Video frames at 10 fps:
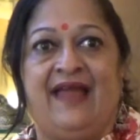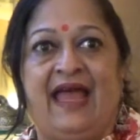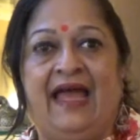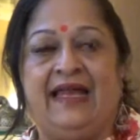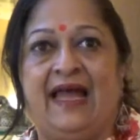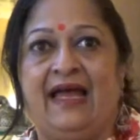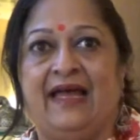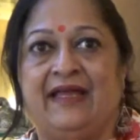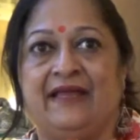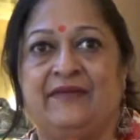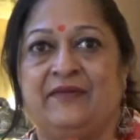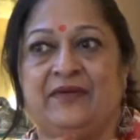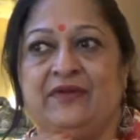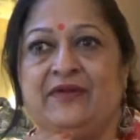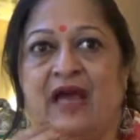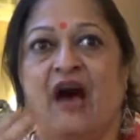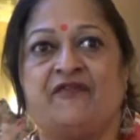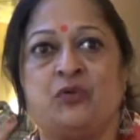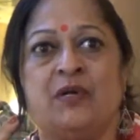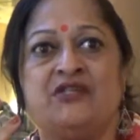And
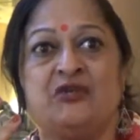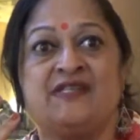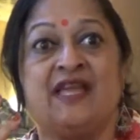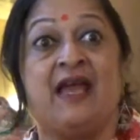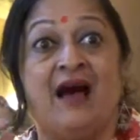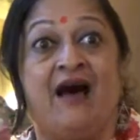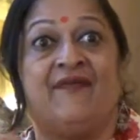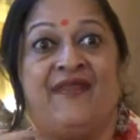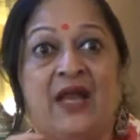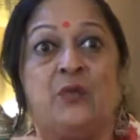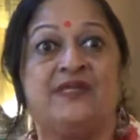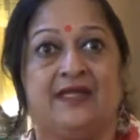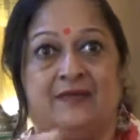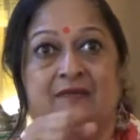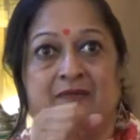afterwards you say, that was it.